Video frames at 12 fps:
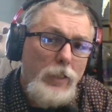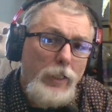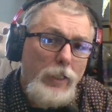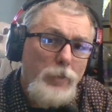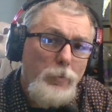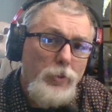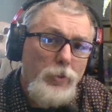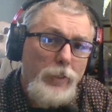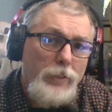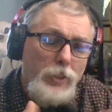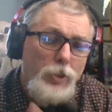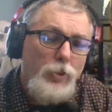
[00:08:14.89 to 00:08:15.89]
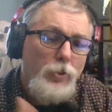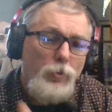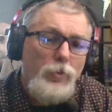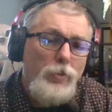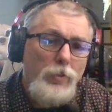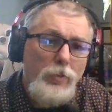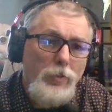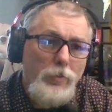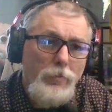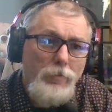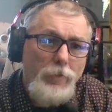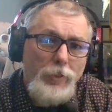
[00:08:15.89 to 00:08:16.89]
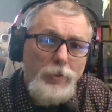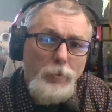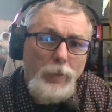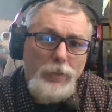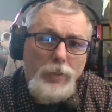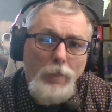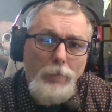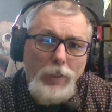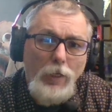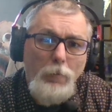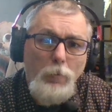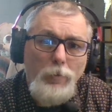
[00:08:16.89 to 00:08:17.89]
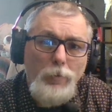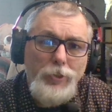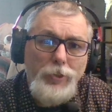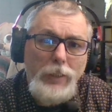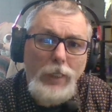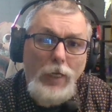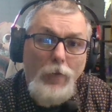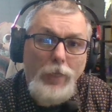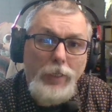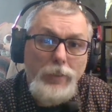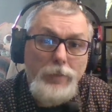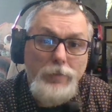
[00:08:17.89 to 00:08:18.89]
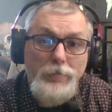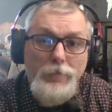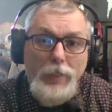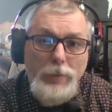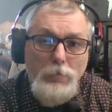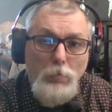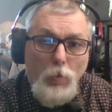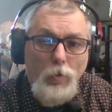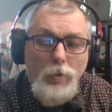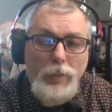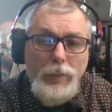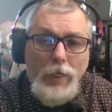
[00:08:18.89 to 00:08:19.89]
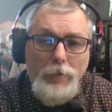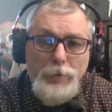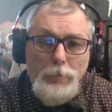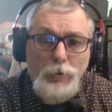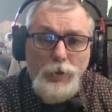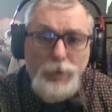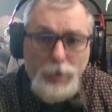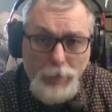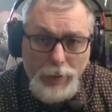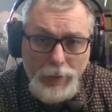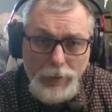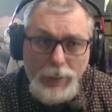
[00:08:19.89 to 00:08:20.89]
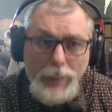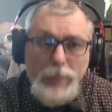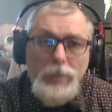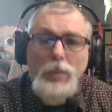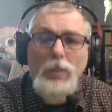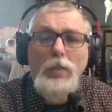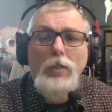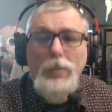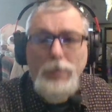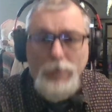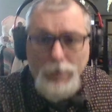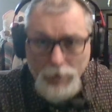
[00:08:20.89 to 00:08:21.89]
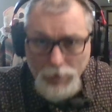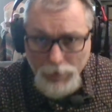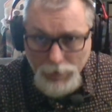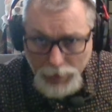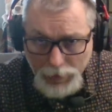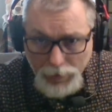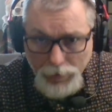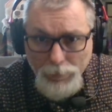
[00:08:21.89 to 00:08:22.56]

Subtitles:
And as we transition through the various weeks coming up, we will see how that is defined more and how you participate in that. Thank you.